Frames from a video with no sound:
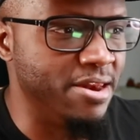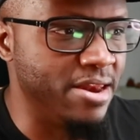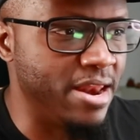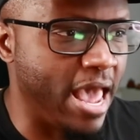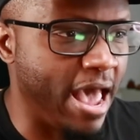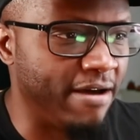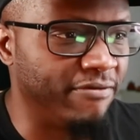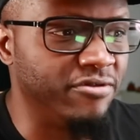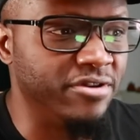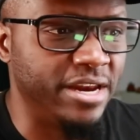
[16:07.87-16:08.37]

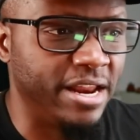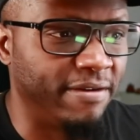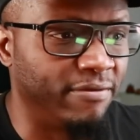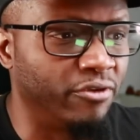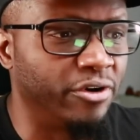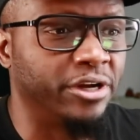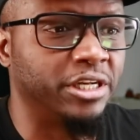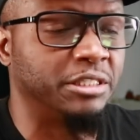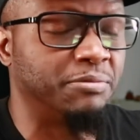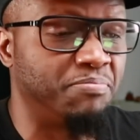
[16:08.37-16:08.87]
have
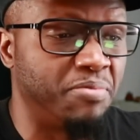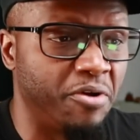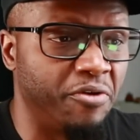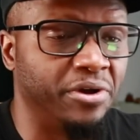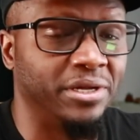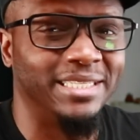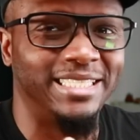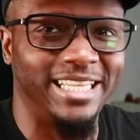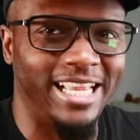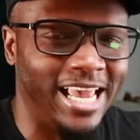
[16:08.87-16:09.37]
never
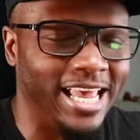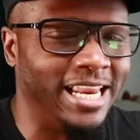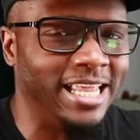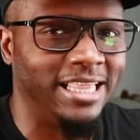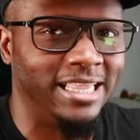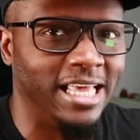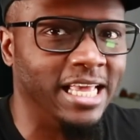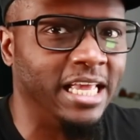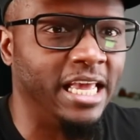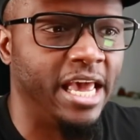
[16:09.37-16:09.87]
experienced
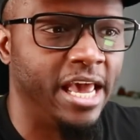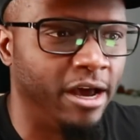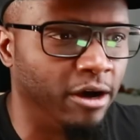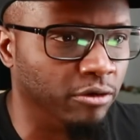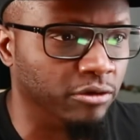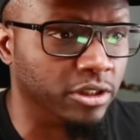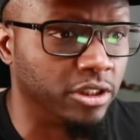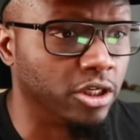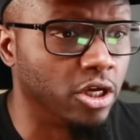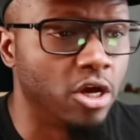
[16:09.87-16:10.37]
anything
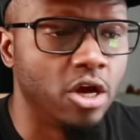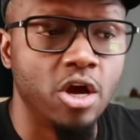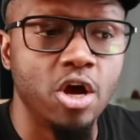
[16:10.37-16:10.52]
else.